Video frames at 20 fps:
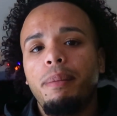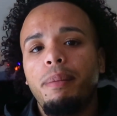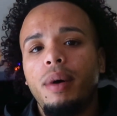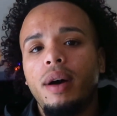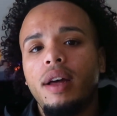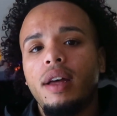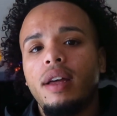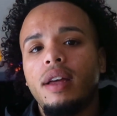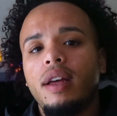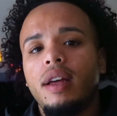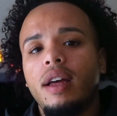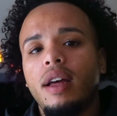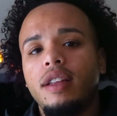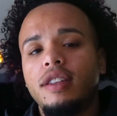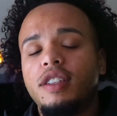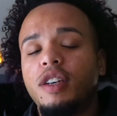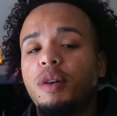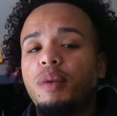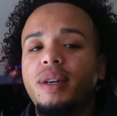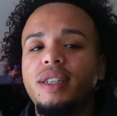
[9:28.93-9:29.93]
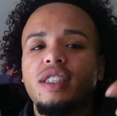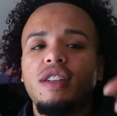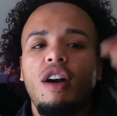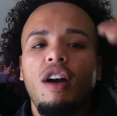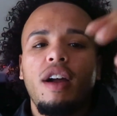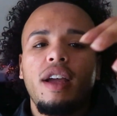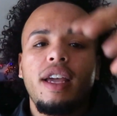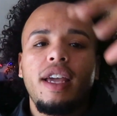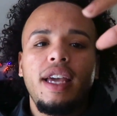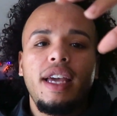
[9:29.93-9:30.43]
but until we
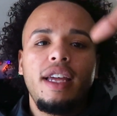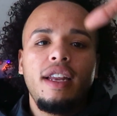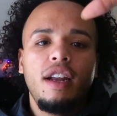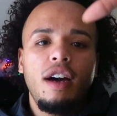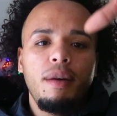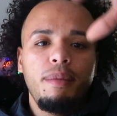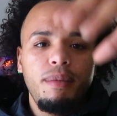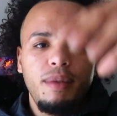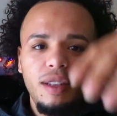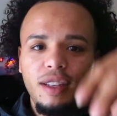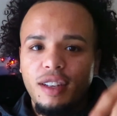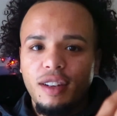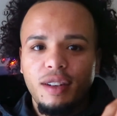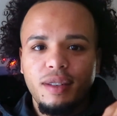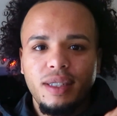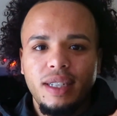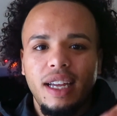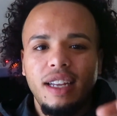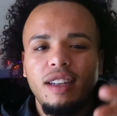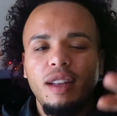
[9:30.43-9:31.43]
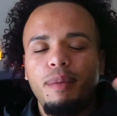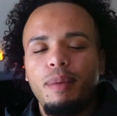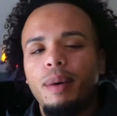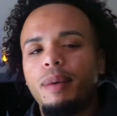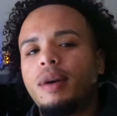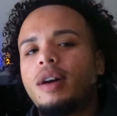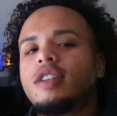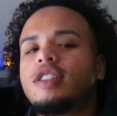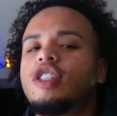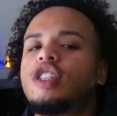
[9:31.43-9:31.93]
start getting up, you know what I'm saying, a little
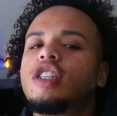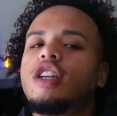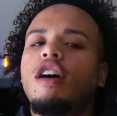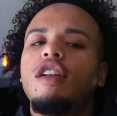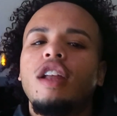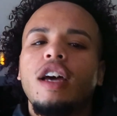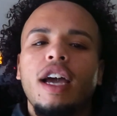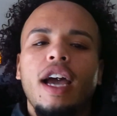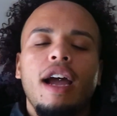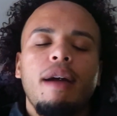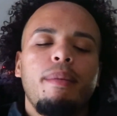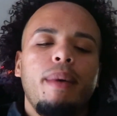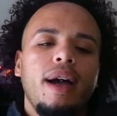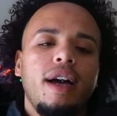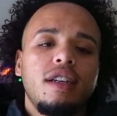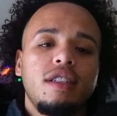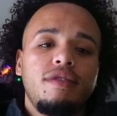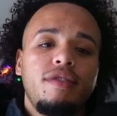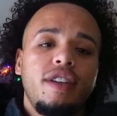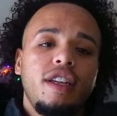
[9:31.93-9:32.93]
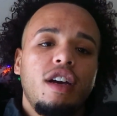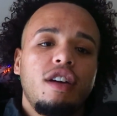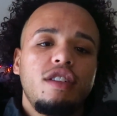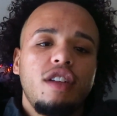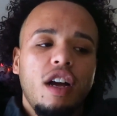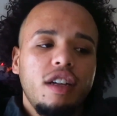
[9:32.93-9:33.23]
bit, because just go look at everybody else's videos.